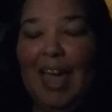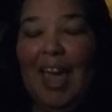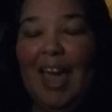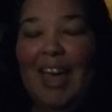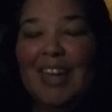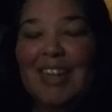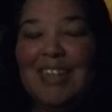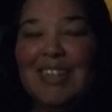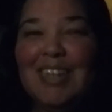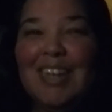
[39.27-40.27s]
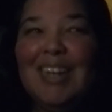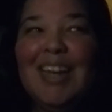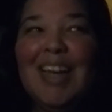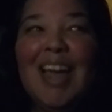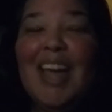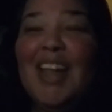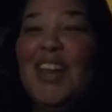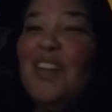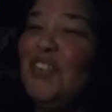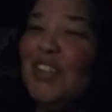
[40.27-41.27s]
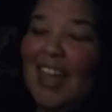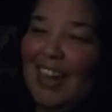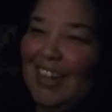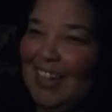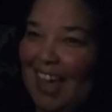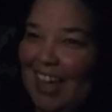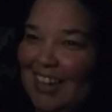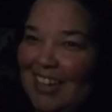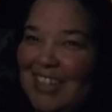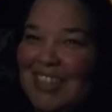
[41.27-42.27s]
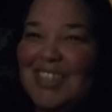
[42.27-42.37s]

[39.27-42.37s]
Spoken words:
and never lied again.